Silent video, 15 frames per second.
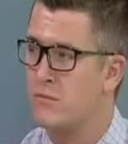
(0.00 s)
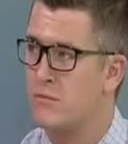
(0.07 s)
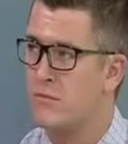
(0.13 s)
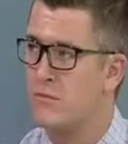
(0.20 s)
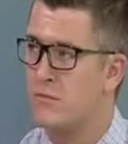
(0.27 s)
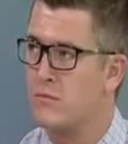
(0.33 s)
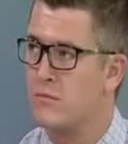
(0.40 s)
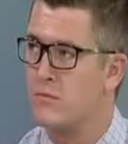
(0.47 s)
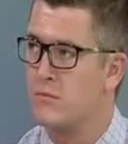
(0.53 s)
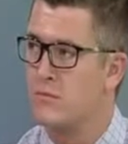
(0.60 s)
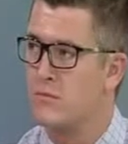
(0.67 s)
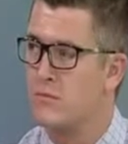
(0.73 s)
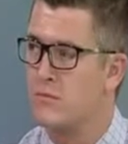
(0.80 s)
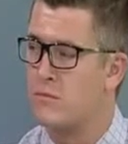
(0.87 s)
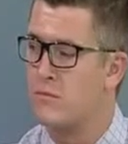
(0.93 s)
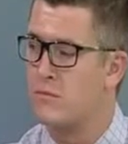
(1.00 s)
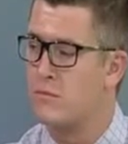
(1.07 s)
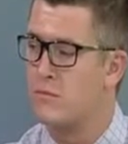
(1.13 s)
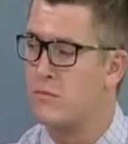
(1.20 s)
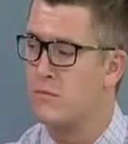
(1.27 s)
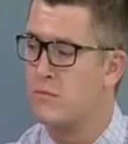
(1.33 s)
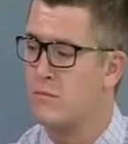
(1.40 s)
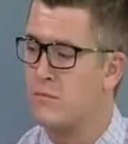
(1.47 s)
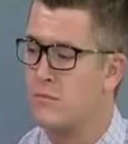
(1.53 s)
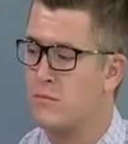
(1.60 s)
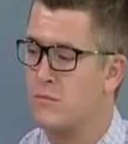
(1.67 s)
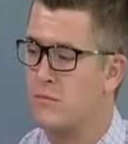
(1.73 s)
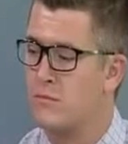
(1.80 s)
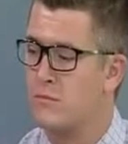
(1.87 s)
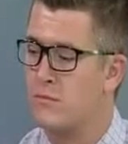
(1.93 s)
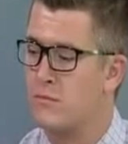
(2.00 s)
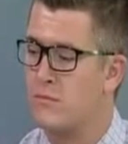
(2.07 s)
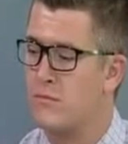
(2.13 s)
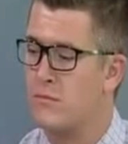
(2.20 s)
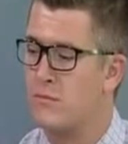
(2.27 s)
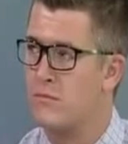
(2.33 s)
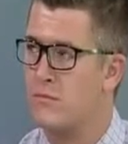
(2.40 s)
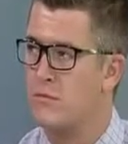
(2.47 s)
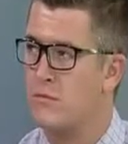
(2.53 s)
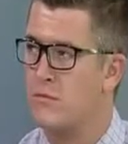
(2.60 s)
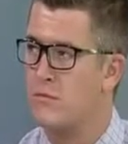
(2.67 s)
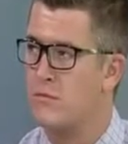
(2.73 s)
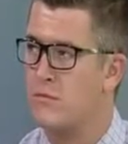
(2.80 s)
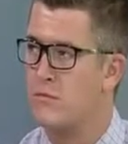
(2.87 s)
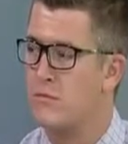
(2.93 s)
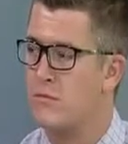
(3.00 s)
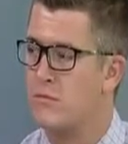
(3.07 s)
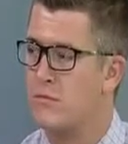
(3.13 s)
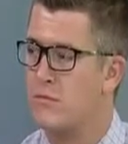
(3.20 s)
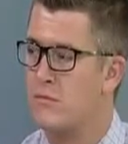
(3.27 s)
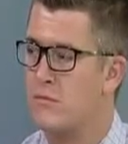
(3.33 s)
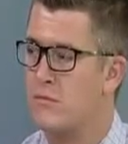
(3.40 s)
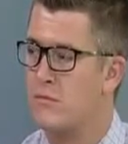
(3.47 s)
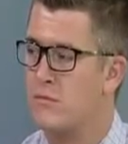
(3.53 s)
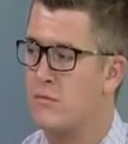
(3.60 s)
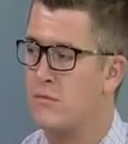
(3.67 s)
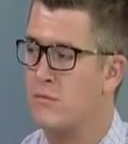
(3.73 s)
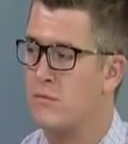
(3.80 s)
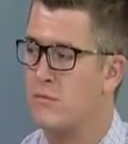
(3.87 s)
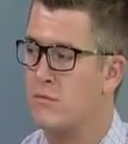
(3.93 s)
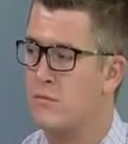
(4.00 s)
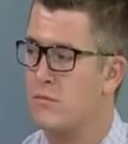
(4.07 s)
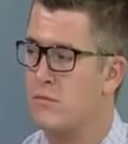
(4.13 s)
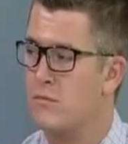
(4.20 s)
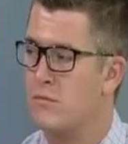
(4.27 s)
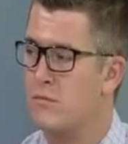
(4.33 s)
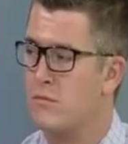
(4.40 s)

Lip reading: The person shown says nothing.